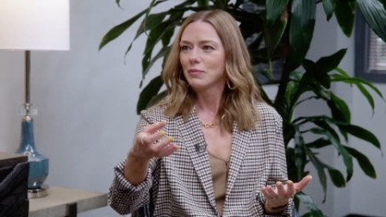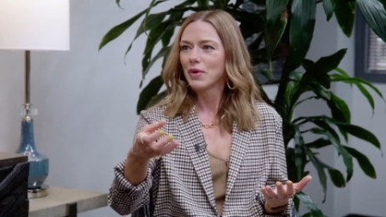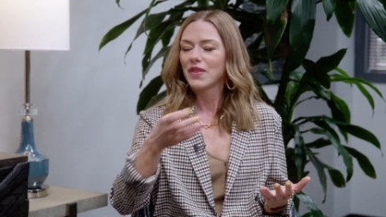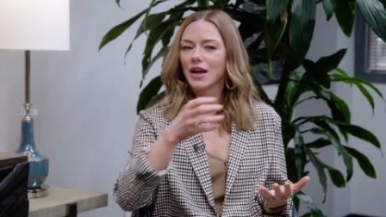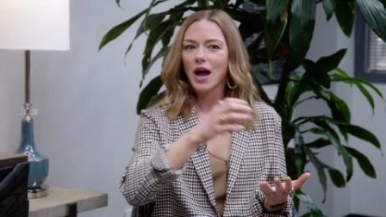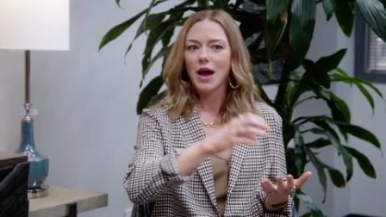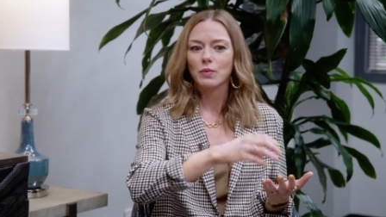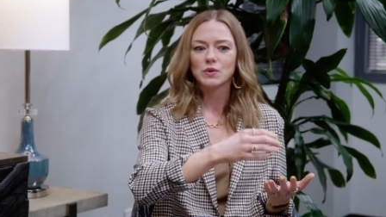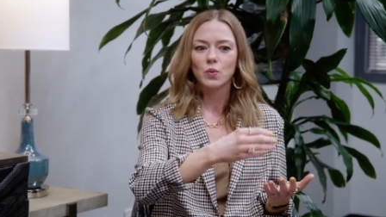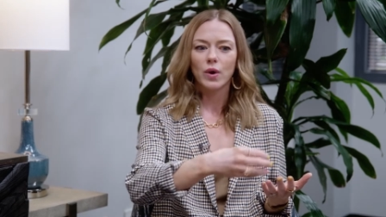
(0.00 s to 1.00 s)
but that God
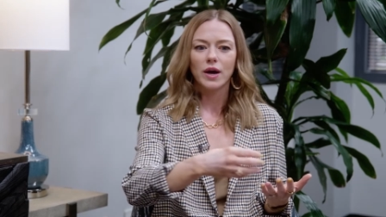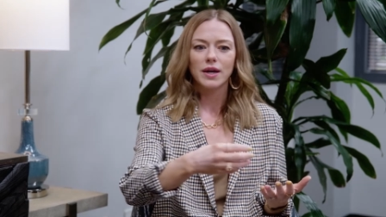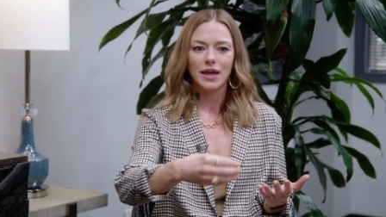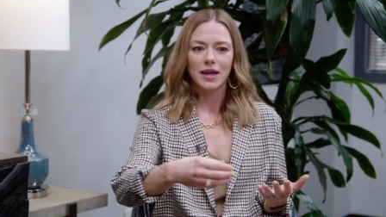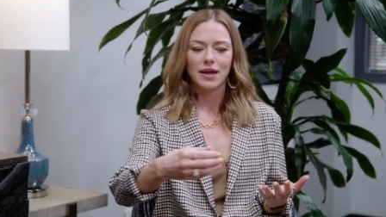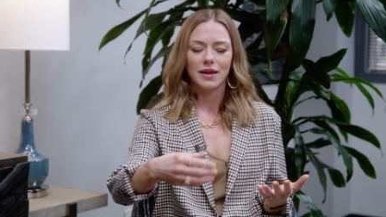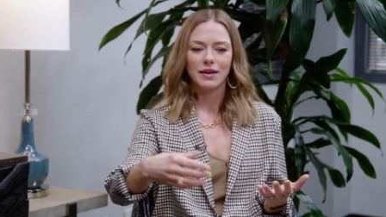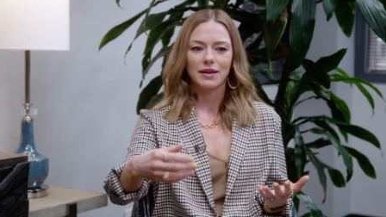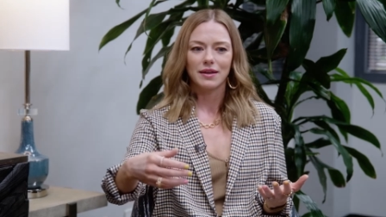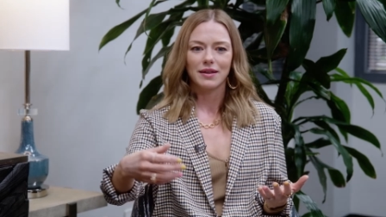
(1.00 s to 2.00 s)
was working
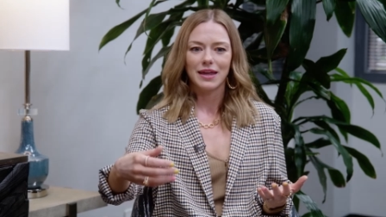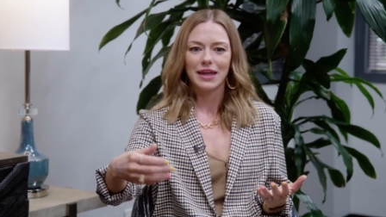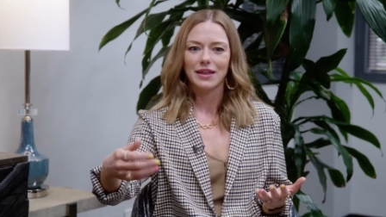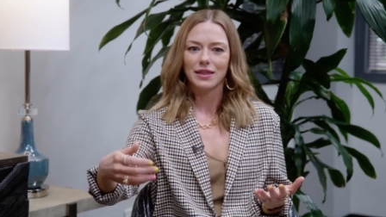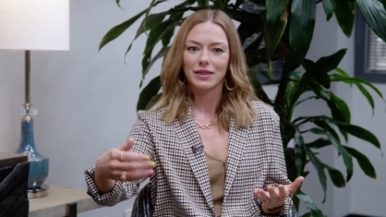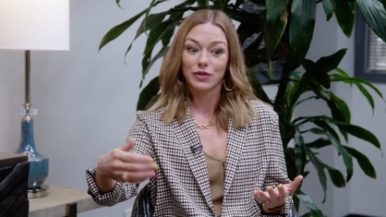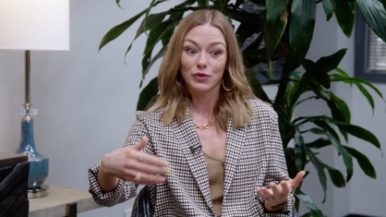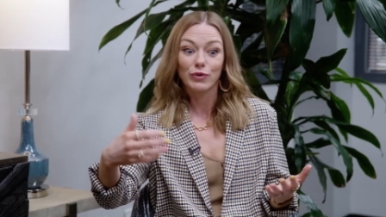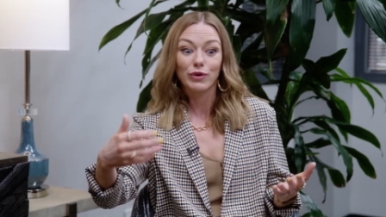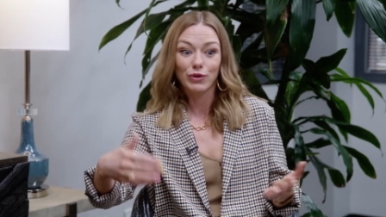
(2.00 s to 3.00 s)

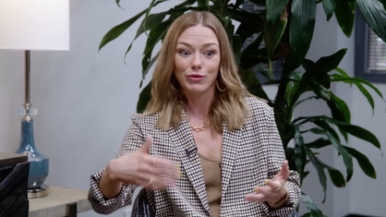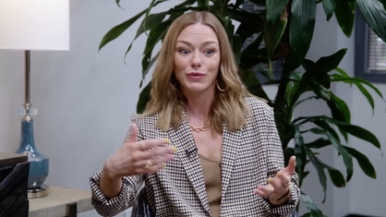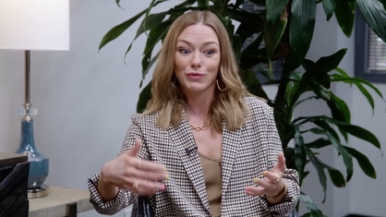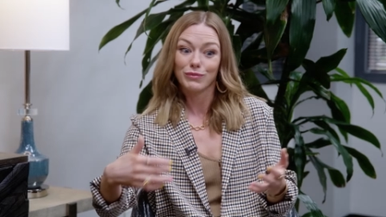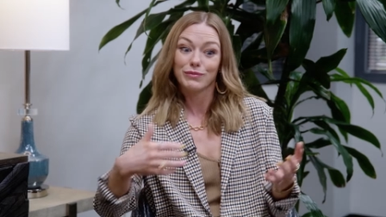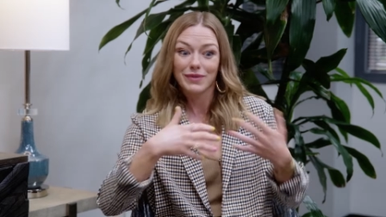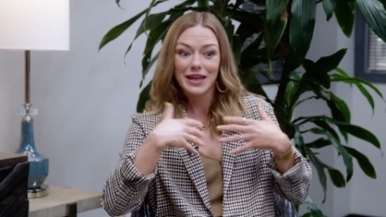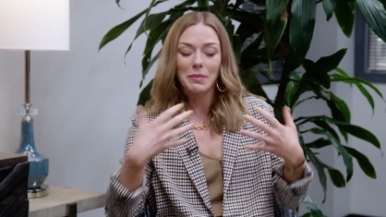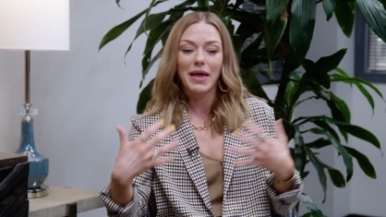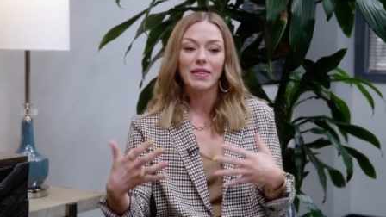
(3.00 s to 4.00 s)
through
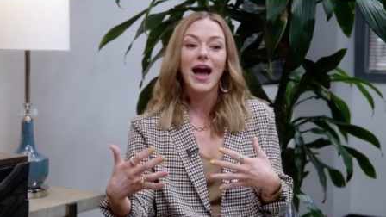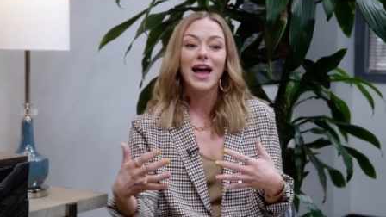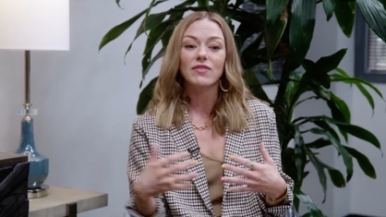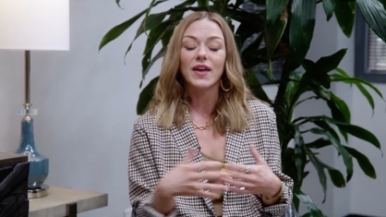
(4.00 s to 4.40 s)
in my life.